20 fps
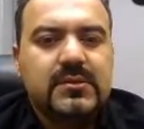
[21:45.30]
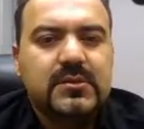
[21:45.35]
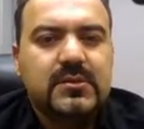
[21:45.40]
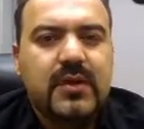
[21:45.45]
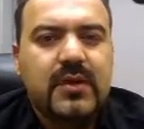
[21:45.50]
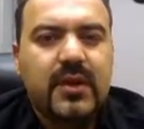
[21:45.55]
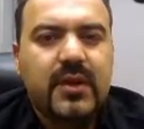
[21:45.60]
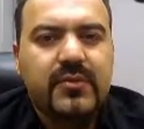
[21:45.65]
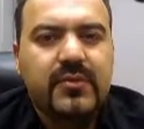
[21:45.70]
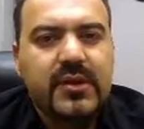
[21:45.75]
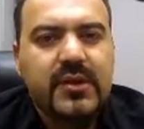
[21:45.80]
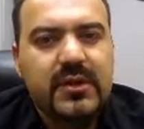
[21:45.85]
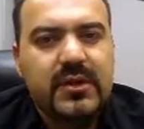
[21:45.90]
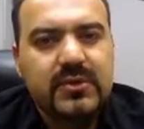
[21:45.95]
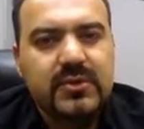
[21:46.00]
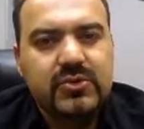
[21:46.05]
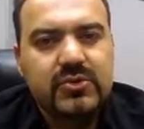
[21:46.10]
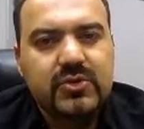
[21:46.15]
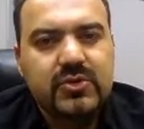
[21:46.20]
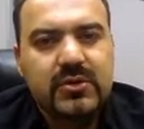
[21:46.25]
I really
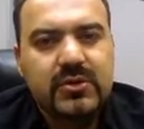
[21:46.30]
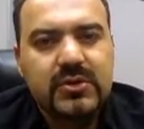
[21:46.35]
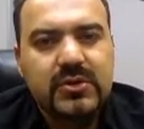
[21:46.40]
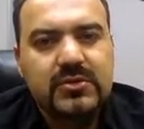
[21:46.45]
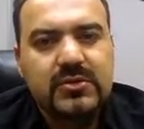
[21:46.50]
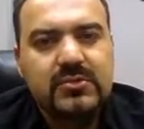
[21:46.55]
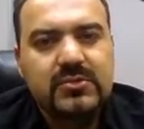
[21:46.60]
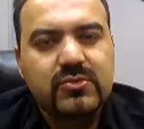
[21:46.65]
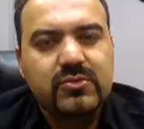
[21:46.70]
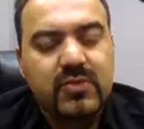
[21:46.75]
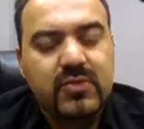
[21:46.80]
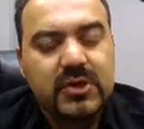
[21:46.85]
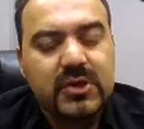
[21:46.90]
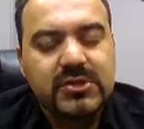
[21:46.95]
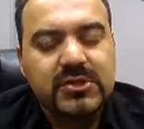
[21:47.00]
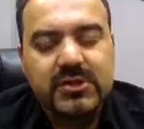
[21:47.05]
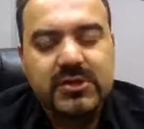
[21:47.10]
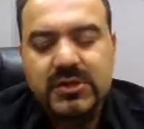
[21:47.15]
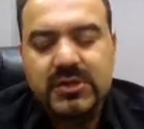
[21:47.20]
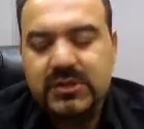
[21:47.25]
enjoyed
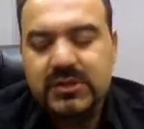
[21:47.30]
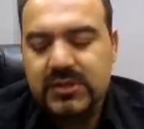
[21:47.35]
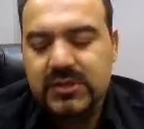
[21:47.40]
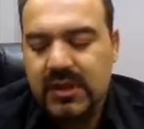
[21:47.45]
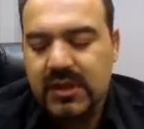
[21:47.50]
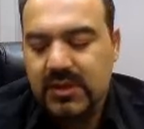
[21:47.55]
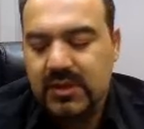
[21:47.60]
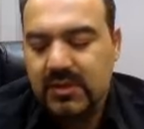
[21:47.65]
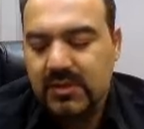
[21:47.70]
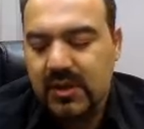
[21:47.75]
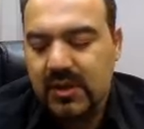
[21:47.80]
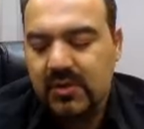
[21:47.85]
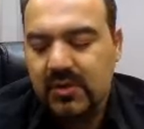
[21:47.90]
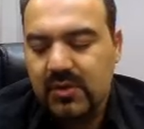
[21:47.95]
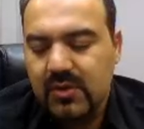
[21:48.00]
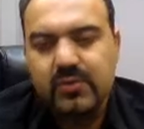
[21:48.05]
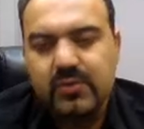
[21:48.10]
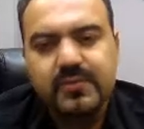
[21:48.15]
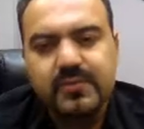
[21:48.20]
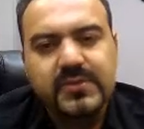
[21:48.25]
watching it, and I
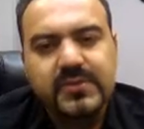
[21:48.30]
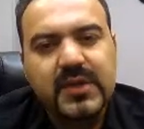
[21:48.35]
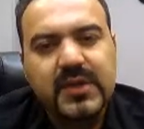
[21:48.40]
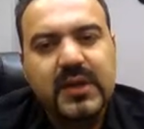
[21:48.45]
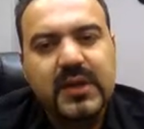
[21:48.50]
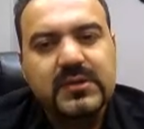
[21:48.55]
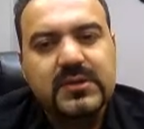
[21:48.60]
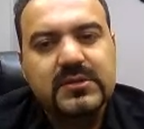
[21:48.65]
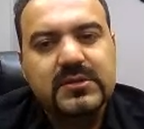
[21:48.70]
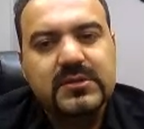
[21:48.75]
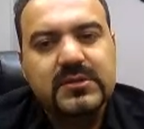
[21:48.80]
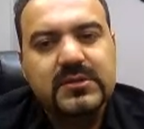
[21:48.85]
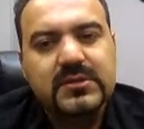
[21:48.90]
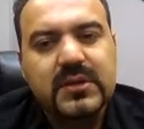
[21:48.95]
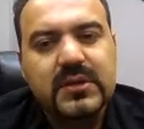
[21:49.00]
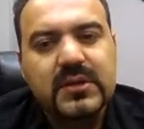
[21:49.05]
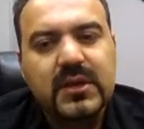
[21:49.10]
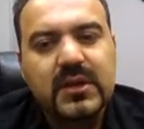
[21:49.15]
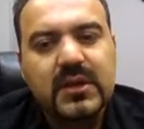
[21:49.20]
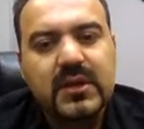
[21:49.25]
hope that
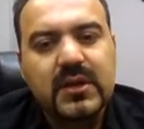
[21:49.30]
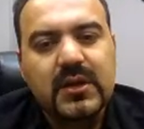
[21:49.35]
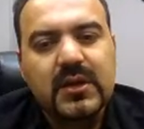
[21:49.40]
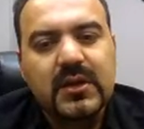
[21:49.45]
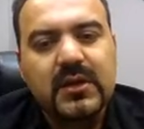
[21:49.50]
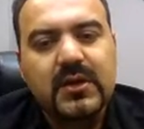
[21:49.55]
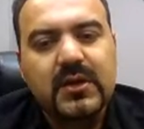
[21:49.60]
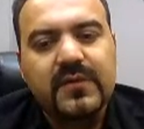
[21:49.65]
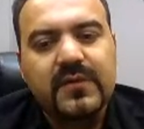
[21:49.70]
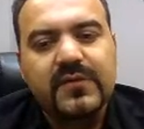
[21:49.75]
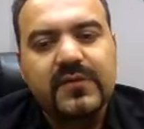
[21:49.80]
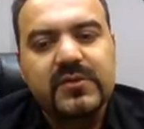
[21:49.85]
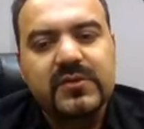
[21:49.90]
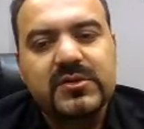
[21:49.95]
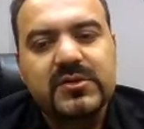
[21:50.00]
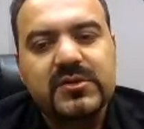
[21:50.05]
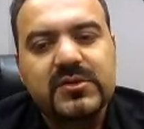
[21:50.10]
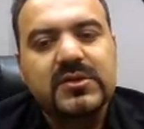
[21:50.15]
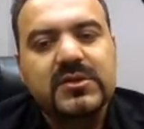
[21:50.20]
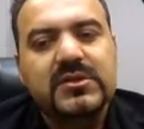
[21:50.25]
if you
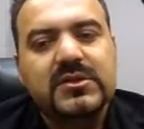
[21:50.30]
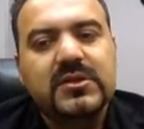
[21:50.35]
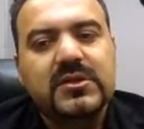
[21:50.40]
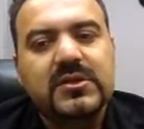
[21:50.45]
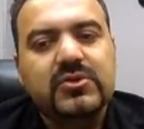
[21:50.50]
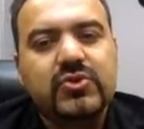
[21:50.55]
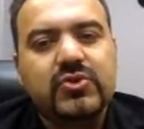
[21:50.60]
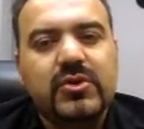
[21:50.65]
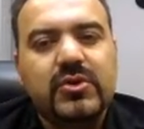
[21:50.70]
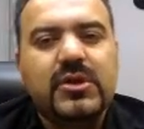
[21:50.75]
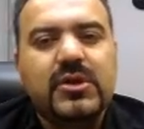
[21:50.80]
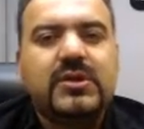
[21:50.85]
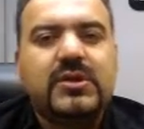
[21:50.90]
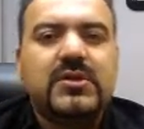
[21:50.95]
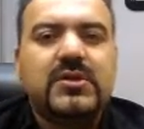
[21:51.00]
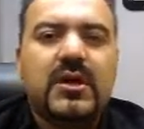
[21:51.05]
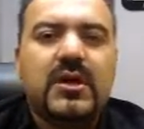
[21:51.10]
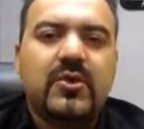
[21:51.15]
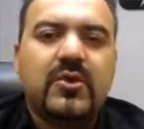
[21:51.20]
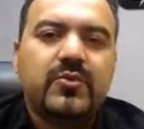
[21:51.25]
see this and enjoy
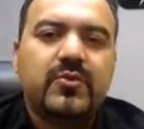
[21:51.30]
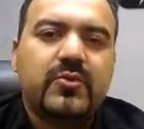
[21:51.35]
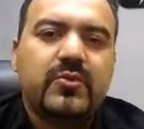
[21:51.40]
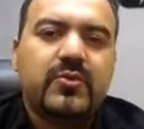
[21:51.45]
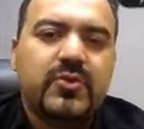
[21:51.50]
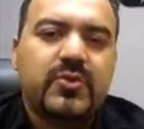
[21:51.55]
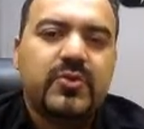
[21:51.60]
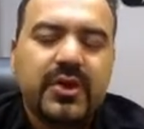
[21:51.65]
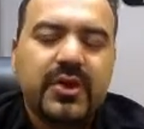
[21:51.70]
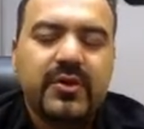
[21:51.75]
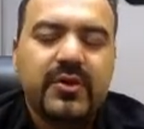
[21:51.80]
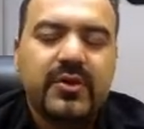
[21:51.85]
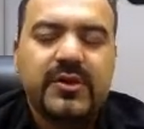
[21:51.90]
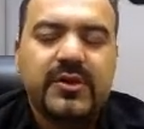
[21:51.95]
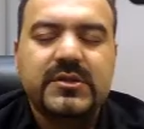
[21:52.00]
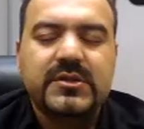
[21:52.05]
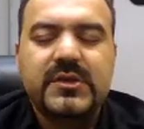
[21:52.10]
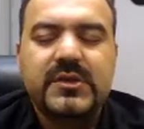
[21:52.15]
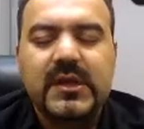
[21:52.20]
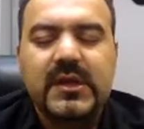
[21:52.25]
it, I hope you will share
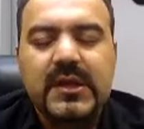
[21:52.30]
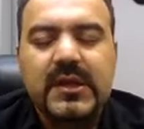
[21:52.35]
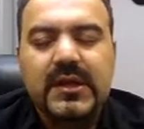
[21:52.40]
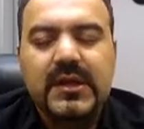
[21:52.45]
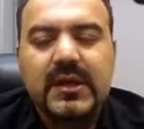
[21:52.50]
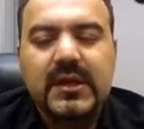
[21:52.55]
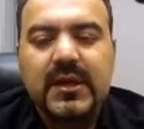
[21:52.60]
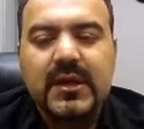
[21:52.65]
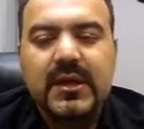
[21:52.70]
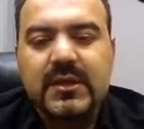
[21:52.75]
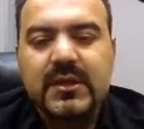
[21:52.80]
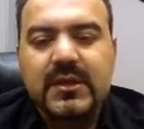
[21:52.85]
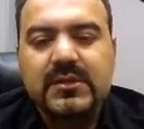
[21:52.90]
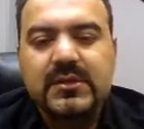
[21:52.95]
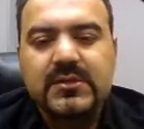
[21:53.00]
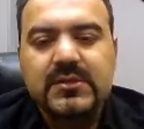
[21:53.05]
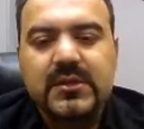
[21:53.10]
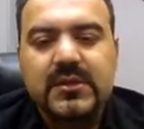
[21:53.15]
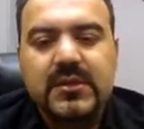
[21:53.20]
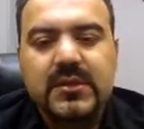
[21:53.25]
it.
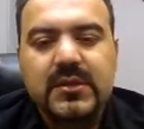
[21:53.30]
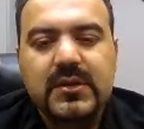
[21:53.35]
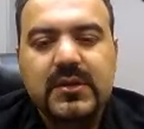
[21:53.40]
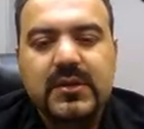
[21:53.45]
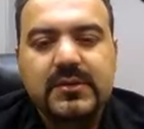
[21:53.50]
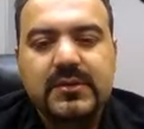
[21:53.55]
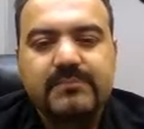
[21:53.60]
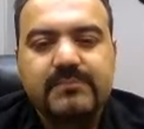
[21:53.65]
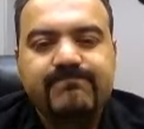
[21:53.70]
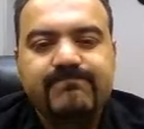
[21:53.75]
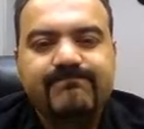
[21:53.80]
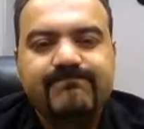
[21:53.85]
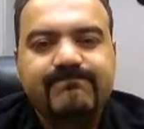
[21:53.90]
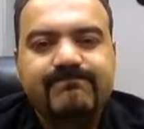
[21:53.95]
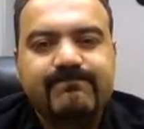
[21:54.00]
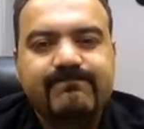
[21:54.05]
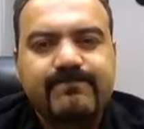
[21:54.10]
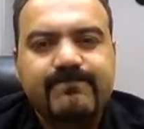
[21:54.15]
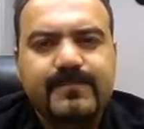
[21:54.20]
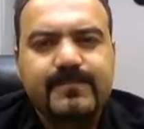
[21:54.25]
And
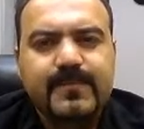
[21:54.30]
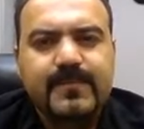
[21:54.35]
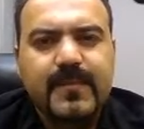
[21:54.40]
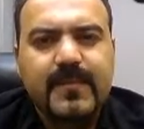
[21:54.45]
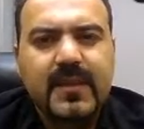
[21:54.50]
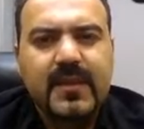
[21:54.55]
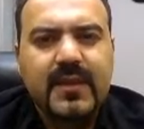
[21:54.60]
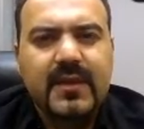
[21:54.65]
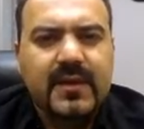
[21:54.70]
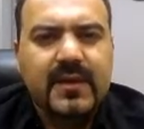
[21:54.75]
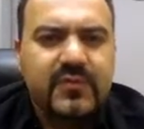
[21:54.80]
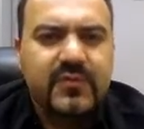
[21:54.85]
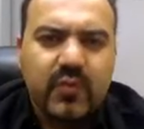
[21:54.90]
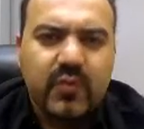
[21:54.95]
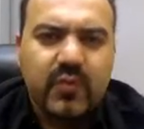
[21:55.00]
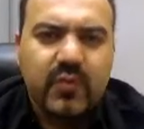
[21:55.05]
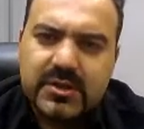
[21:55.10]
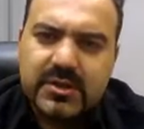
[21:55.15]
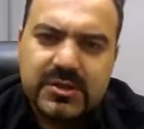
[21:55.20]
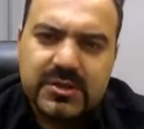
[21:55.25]
thanks for
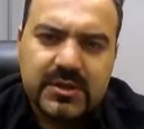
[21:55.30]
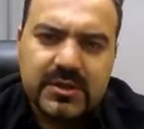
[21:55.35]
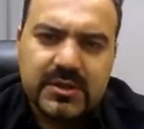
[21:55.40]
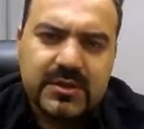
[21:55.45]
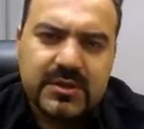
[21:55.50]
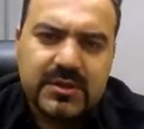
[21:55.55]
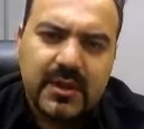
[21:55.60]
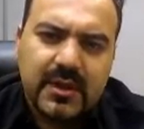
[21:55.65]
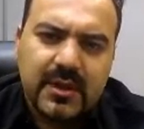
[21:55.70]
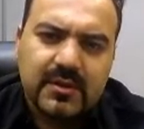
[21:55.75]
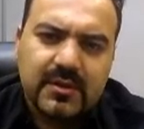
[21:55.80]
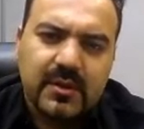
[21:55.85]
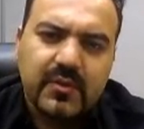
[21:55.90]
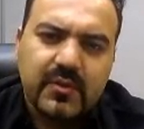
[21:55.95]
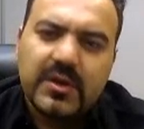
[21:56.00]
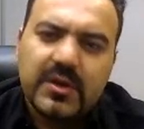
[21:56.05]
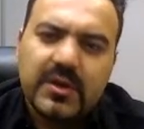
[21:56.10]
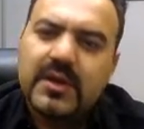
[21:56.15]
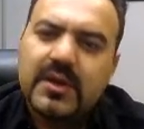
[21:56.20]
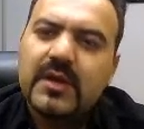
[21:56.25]
watching, and I
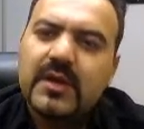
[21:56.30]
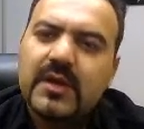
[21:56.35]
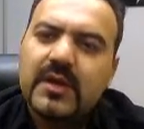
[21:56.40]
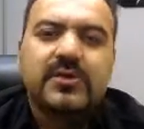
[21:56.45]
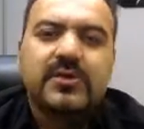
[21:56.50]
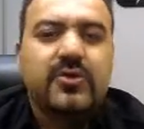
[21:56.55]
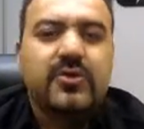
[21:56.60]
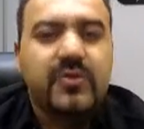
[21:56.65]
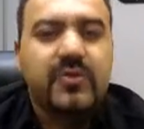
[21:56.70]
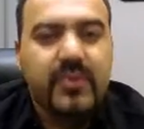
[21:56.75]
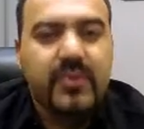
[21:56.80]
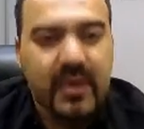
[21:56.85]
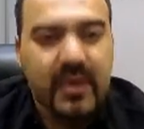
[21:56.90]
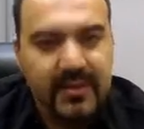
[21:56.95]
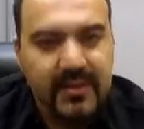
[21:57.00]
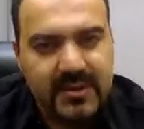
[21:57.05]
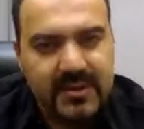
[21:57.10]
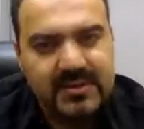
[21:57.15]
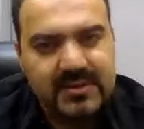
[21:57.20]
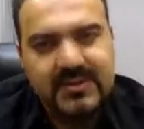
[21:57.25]
really like to hear your
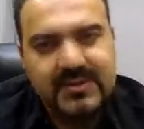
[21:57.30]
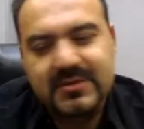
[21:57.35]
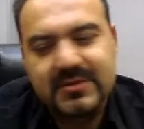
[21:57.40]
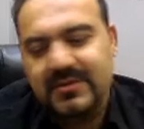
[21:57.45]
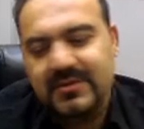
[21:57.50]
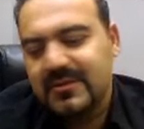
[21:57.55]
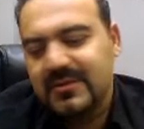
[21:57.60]
comments,